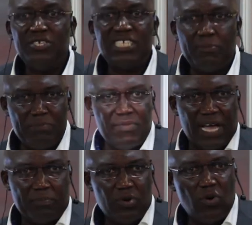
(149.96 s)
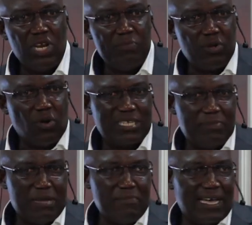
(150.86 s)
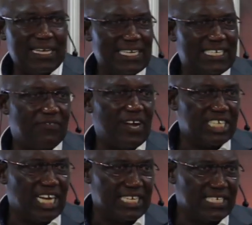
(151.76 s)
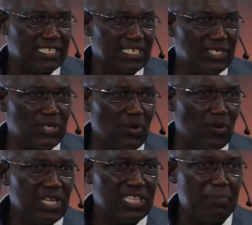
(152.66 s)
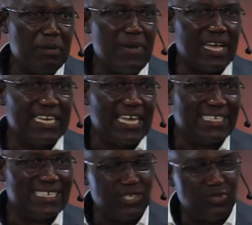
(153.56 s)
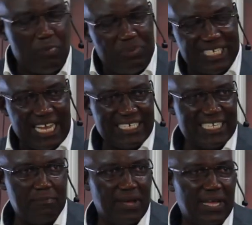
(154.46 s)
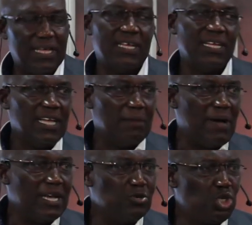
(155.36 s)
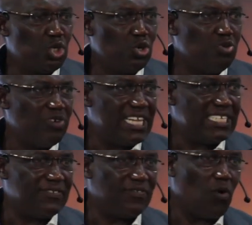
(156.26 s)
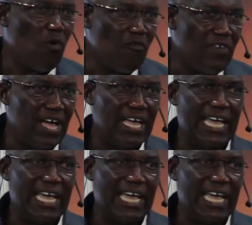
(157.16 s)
this is the Big Mac, only because the Big Mac is a franchise. So the Big Mac index is not a precise number, but it will show you relative over